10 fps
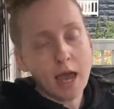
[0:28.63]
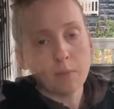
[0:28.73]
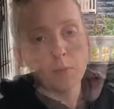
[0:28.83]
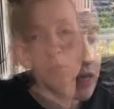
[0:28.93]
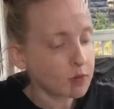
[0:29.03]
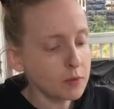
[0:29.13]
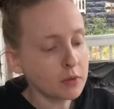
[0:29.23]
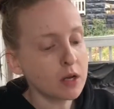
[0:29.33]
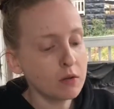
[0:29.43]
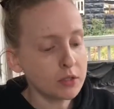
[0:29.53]
So as we were
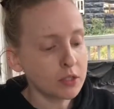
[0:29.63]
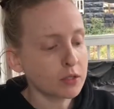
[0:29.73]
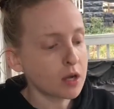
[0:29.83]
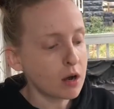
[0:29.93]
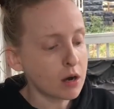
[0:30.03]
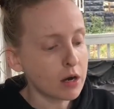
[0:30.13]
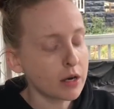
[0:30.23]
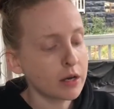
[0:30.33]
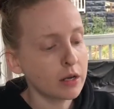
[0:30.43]
going to the car,